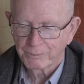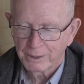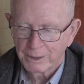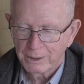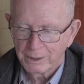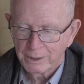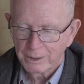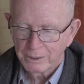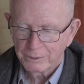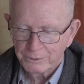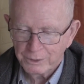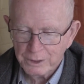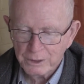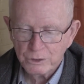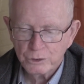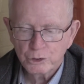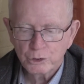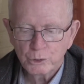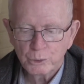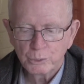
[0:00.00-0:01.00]
These
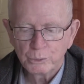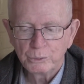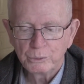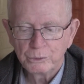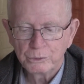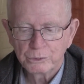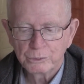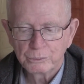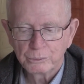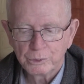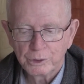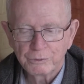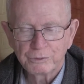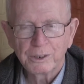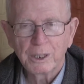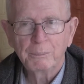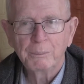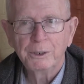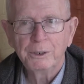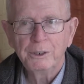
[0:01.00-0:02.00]
students were from a
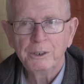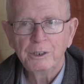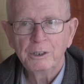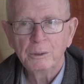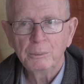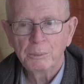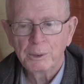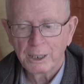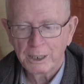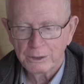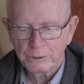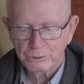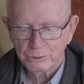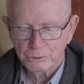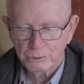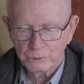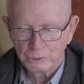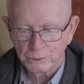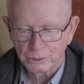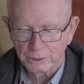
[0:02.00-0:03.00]
nearby
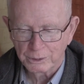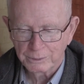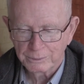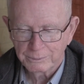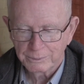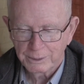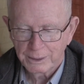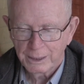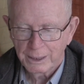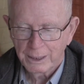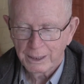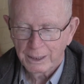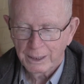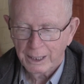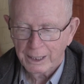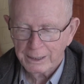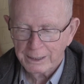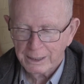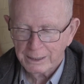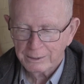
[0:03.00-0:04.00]
school and
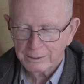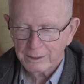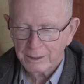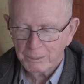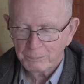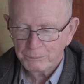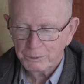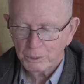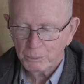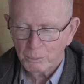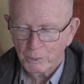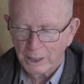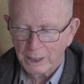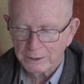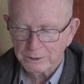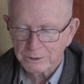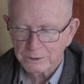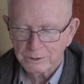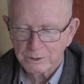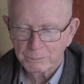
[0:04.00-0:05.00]
had come to watch
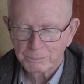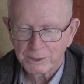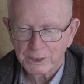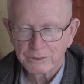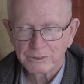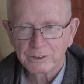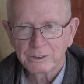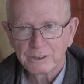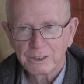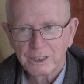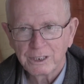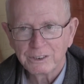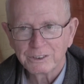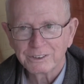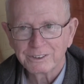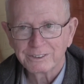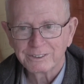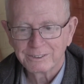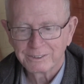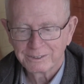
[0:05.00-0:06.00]
the presentation.
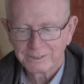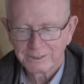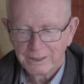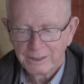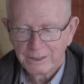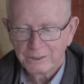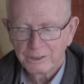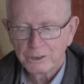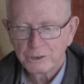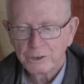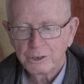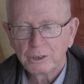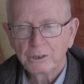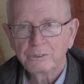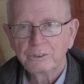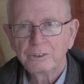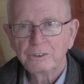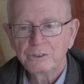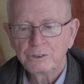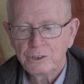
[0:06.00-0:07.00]
The children's
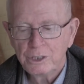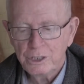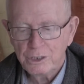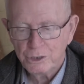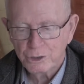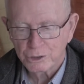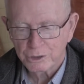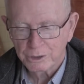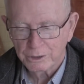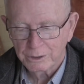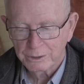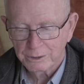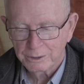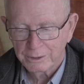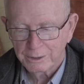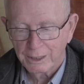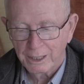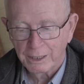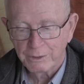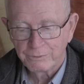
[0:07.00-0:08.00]
teacher
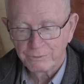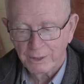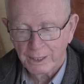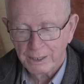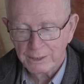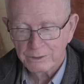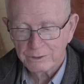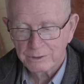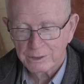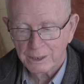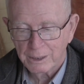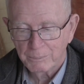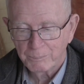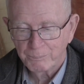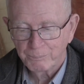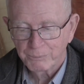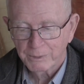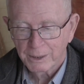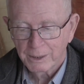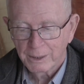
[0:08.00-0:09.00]
advised them
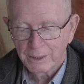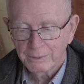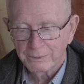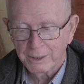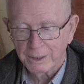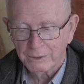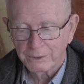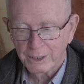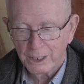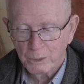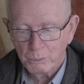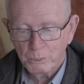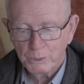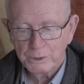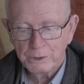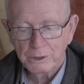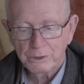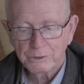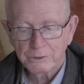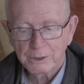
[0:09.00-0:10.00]
that they would
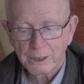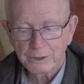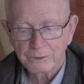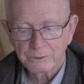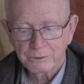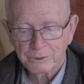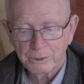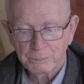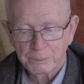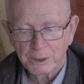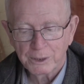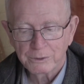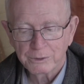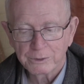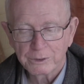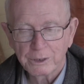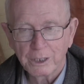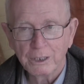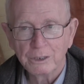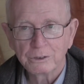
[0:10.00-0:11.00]
discuss the
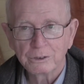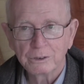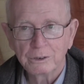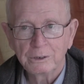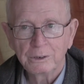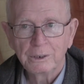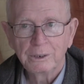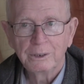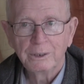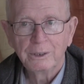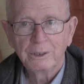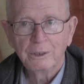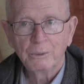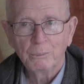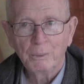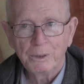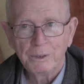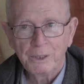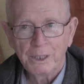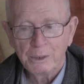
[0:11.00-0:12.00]
presentation when
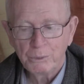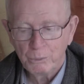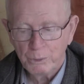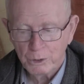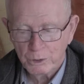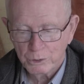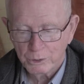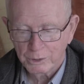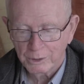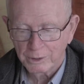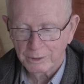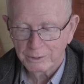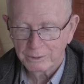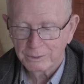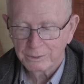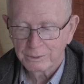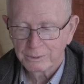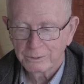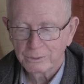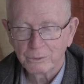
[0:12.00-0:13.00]
they returned
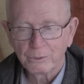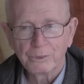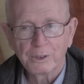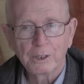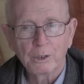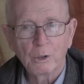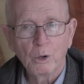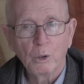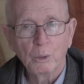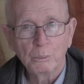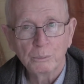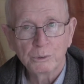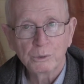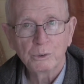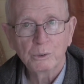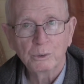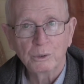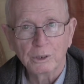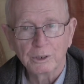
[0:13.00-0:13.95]
to their home school.